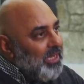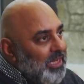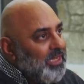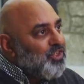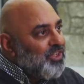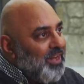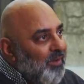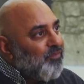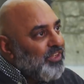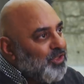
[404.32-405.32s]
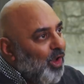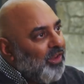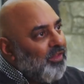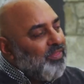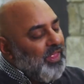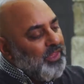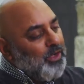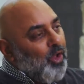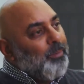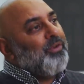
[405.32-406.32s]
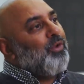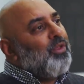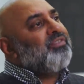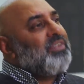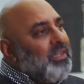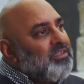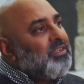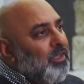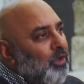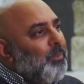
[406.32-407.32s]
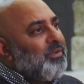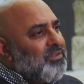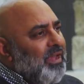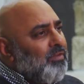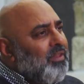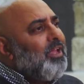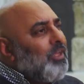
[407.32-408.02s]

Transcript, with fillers: Each and every dollar that the global north sends to the global south,